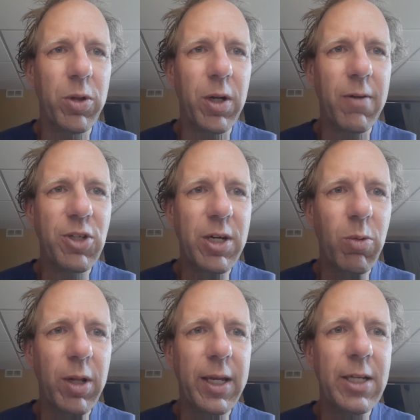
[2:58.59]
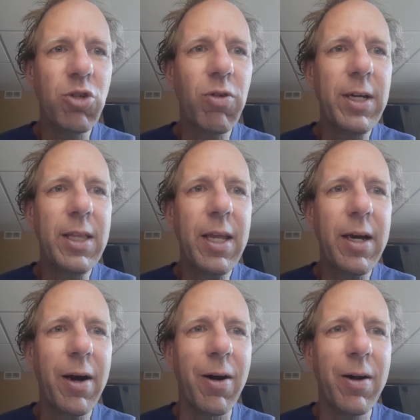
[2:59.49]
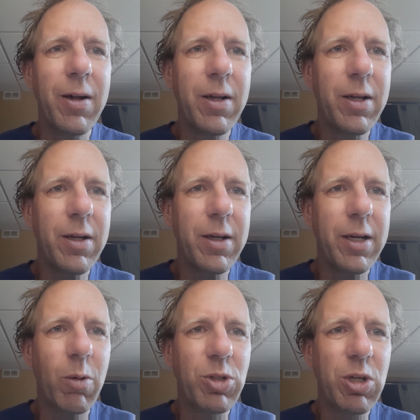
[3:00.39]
And all of a sudden you were like, it's right there. It was